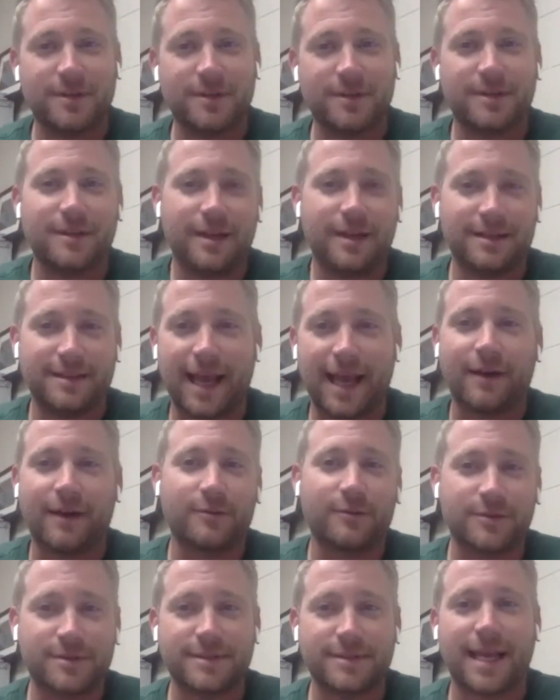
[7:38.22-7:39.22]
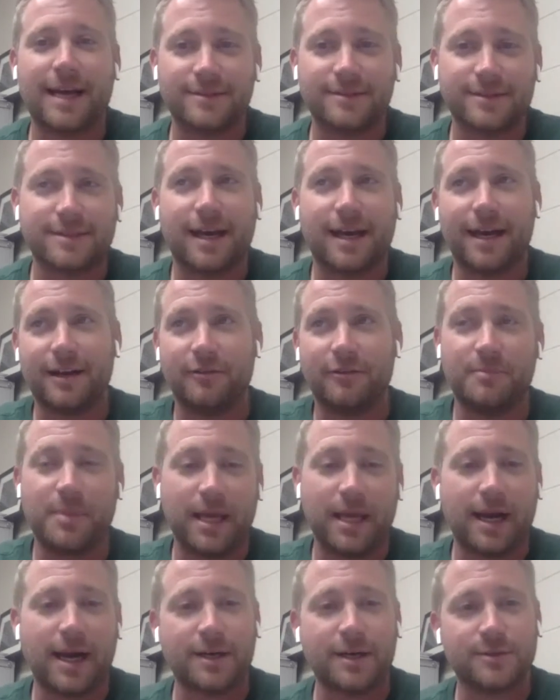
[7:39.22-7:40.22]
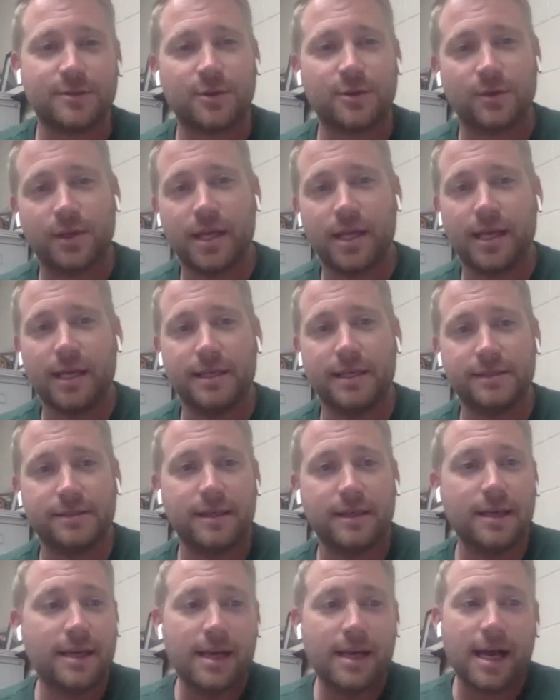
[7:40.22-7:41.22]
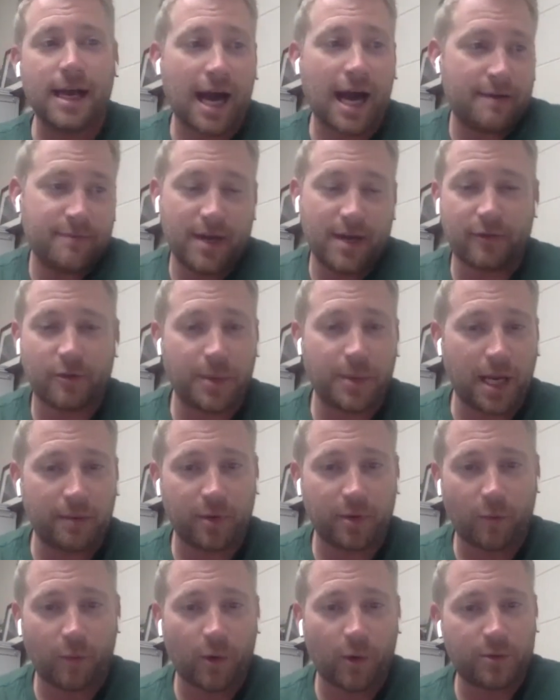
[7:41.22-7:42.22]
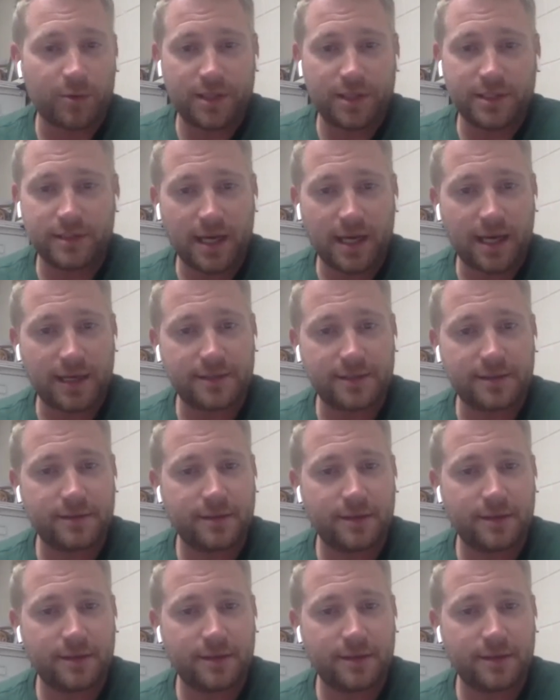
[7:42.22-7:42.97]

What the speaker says: a downside of being hired so late is I've never been able to work with these guys.